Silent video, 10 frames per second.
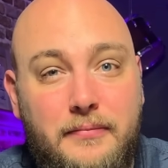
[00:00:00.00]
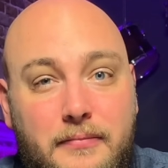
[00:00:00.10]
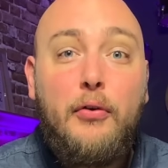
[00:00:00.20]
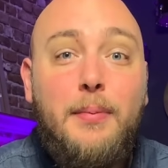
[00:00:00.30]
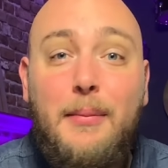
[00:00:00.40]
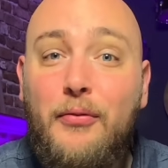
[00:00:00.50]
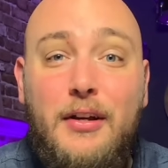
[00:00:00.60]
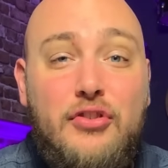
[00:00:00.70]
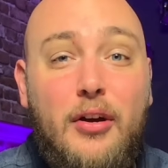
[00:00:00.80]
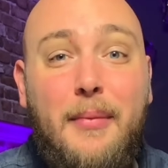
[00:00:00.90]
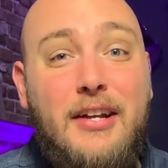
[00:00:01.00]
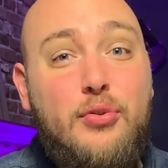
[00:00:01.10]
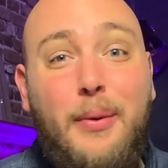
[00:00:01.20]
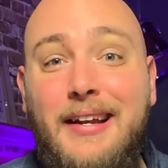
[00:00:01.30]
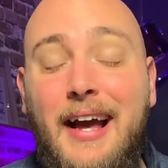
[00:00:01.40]
Most people read Jeremiah
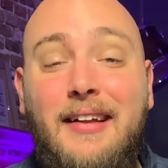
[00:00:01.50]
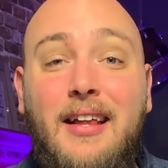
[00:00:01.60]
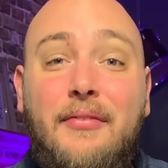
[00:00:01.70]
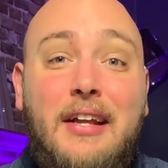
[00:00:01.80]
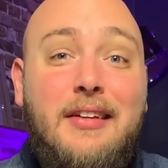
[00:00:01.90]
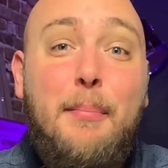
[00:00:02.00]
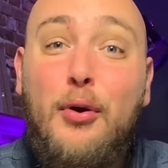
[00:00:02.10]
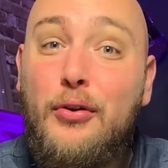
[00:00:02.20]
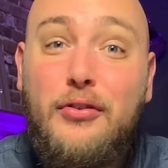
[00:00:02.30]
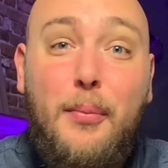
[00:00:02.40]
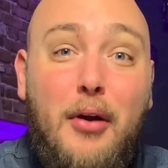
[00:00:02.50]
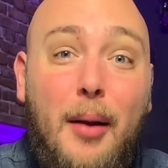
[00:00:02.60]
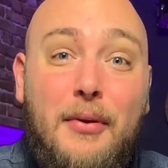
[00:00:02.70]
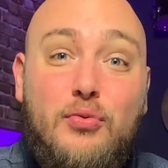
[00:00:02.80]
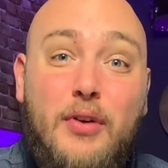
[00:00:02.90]
twenty-nine eleven as a personal
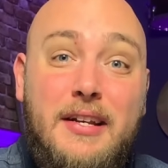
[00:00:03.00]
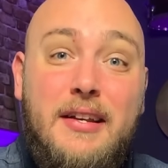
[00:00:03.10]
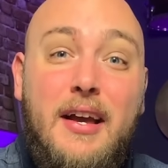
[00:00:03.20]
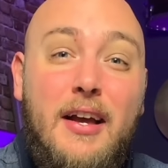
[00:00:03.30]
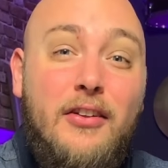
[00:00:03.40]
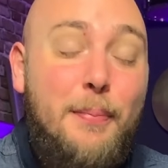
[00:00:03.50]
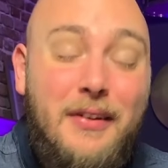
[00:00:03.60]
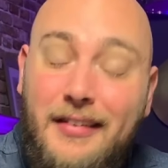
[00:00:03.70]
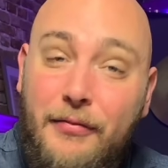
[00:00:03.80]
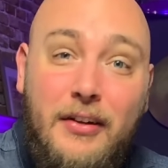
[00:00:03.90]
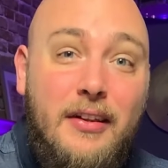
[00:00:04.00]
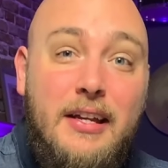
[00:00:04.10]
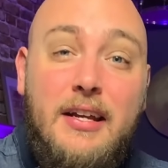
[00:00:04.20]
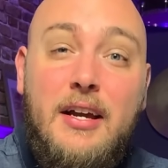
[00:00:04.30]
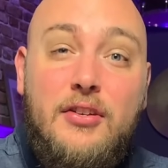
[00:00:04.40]
promise written
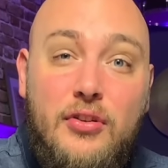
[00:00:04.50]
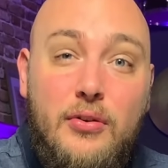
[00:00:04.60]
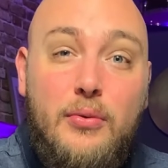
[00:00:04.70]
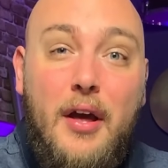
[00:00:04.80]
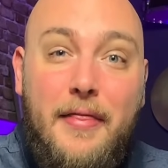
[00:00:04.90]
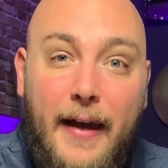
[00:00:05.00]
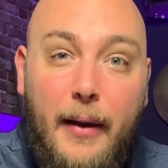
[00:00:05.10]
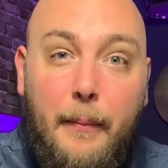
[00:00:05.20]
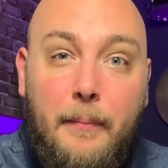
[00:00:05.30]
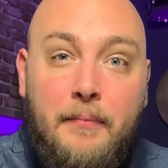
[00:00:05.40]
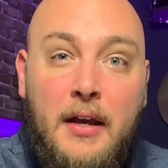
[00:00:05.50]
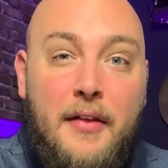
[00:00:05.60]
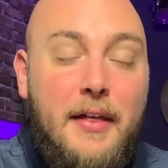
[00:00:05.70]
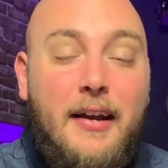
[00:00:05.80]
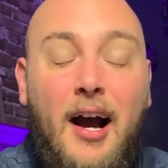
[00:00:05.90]
specifically to them,
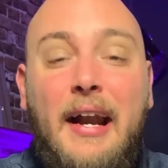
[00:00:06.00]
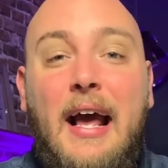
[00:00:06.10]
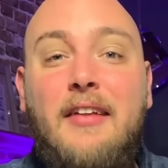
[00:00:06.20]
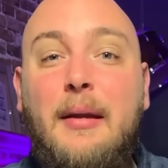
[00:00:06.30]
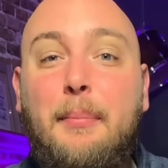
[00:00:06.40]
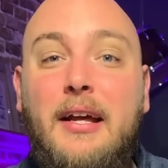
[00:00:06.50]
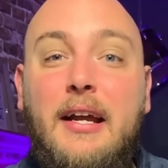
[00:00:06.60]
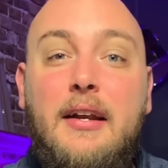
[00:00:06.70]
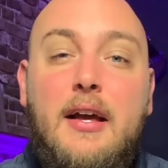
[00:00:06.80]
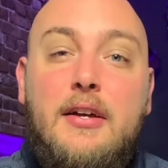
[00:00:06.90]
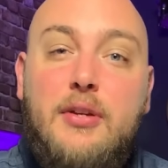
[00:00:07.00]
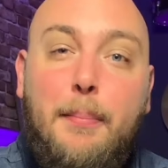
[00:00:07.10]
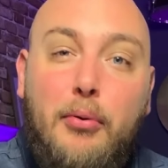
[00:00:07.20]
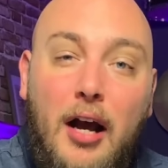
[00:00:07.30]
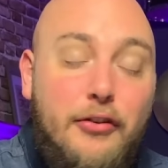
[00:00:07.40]
that God has a plan to
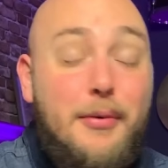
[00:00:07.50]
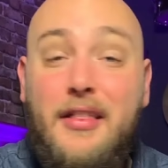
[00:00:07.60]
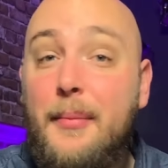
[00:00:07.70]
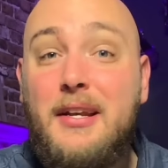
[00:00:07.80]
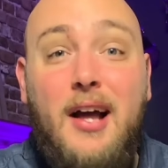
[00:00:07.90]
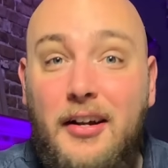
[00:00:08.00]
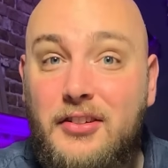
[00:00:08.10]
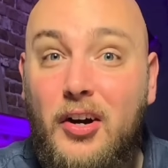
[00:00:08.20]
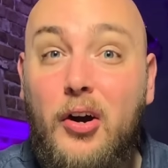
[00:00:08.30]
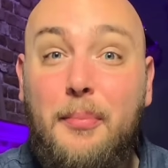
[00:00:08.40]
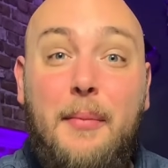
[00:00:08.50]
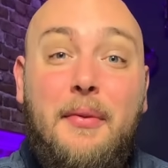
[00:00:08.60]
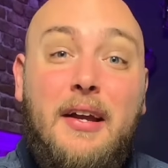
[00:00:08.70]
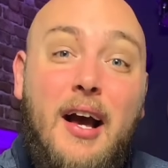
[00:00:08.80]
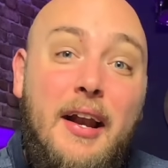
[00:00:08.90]
prosper them and not to harm them,
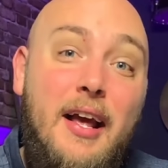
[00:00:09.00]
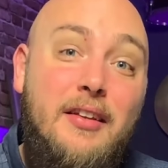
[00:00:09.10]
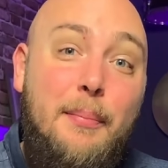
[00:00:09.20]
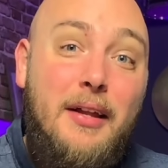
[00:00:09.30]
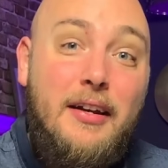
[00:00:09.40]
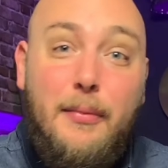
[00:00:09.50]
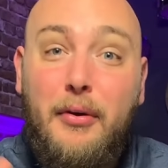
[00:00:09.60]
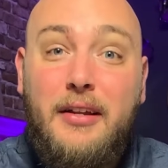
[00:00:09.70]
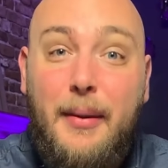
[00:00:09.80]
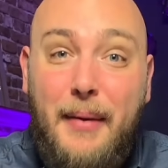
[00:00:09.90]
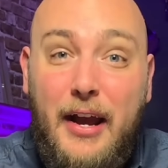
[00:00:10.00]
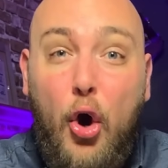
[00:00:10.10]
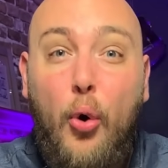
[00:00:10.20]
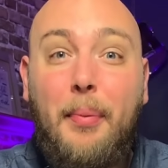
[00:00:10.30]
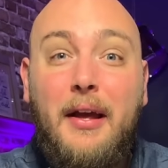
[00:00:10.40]
that God has a plan to bring them a
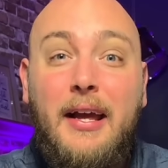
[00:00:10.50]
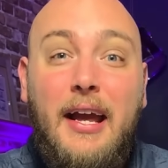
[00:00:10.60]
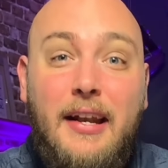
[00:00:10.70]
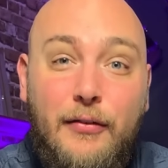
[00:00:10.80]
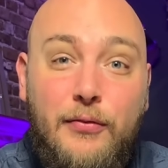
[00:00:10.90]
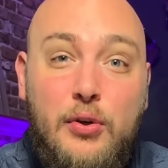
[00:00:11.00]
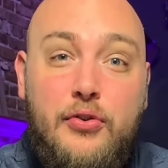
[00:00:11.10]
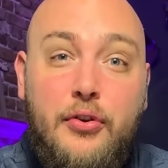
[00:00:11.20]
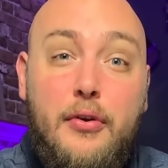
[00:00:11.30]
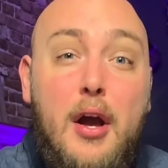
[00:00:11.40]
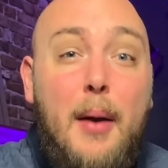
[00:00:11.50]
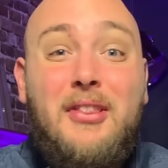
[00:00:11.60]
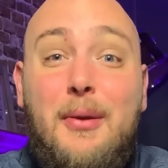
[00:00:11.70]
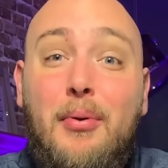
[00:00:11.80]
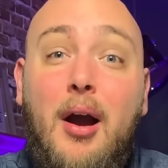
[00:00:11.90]
hope and a future. But
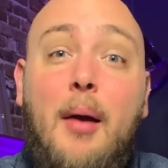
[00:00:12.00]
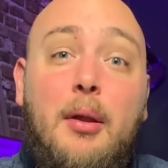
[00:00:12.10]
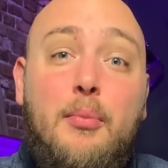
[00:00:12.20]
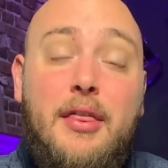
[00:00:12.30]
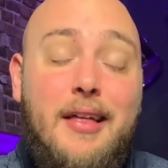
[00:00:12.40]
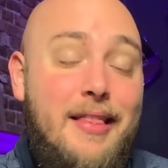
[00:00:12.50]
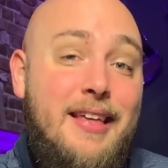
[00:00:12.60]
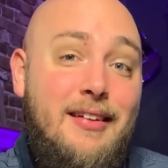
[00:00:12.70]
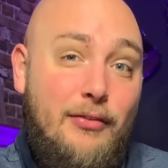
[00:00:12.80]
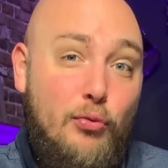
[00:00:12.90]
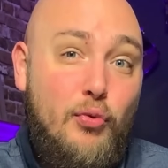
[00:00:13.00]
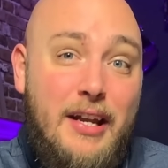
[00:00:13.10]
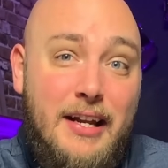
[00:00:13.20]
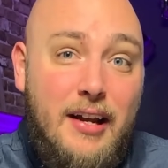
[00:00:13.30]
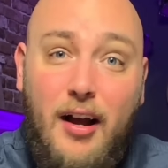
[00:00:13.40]
the problem with this
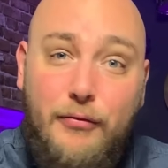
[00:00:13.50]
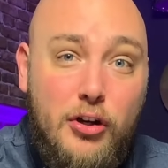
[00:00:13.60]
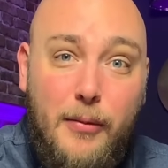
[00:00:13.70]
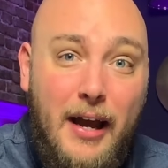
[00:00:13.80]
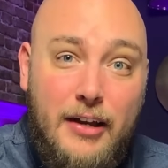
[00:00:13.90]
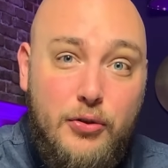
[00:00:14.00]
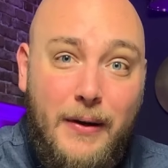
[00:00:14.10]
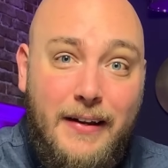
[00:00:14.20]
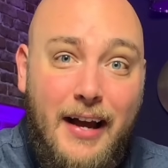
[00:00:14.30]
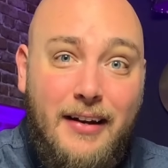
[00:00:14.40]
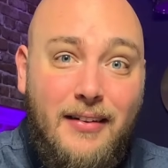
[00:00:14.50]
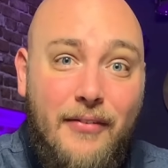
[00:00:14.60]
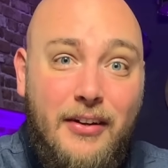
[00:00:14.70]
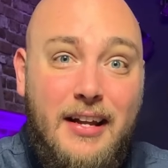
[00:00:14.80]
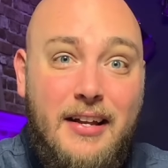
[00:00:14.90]
reading of Jeremiah twenty-nine
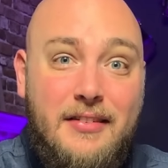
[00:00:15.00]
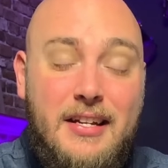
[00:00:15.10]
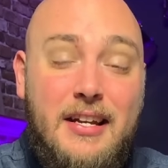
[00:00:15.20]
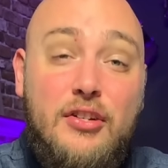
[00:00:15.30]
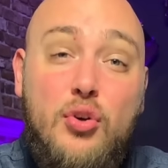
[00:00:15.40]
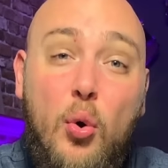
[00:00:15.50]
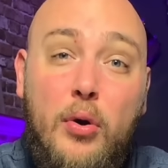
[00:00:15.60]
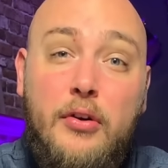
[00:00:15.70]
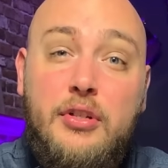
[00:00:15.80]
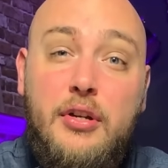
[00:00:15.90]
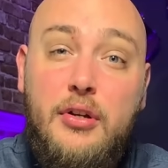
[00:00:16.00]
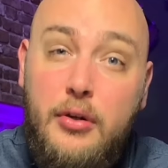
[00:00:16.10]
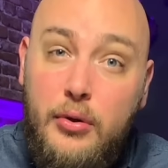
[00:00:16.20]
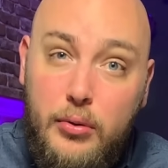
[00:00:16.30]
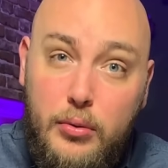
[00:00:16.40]
eleven is it ignores
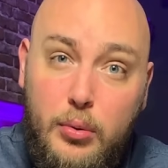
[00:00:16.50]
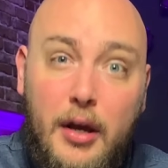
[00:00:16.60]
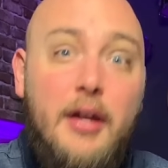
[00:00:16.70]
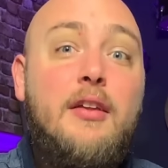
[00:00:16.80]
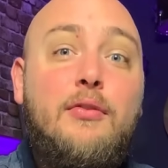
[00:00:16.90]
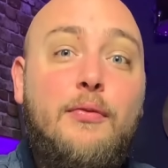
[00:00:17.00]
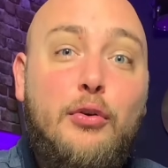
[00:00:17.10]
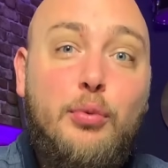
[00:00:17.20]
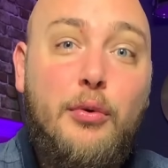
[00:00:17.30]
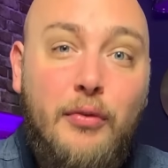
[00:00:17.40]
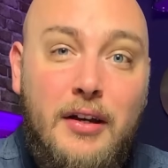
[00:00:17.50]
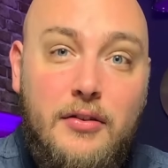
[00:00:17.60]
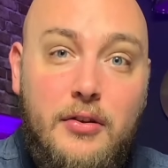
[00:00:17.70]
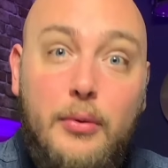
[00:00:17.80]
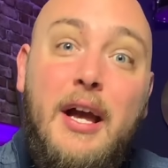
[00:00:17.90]
who this verse was written
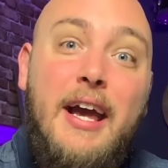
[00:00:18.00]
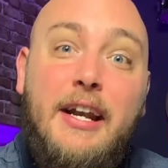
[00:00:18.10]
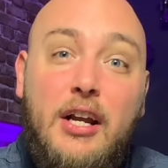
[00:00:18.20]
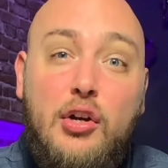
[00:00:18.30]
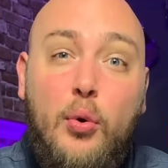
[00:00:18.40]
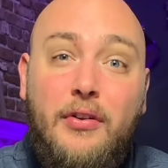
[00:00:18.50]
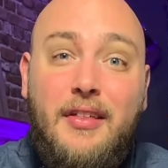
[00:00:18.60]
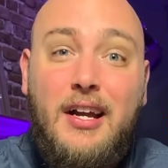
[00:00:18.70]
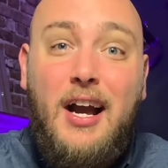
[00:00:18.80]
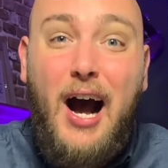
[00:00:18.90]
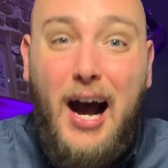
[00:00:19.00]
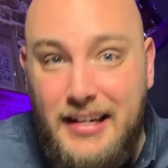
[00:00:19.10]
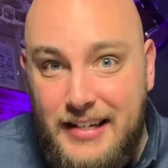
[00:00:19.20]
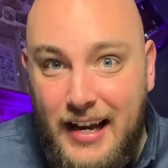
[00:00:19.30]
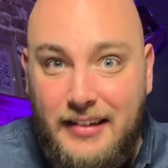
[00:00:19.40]
to. It ignores the
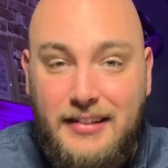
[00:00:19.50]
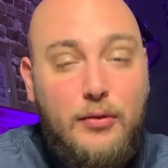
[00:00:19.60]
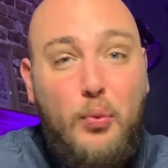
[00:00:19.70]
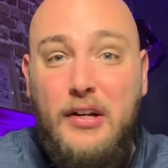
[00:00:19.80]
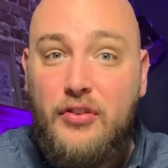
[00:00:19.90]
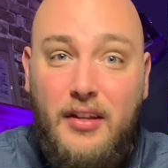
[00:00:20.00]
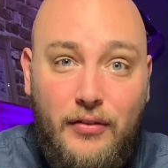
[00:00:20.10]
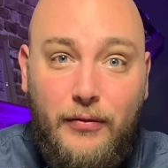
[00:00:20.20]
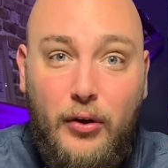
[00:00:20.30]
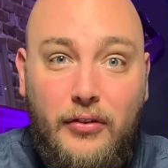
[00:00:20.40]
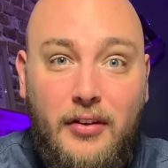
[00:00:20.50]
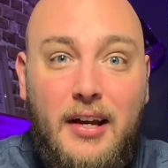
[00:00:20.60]
context in which this verse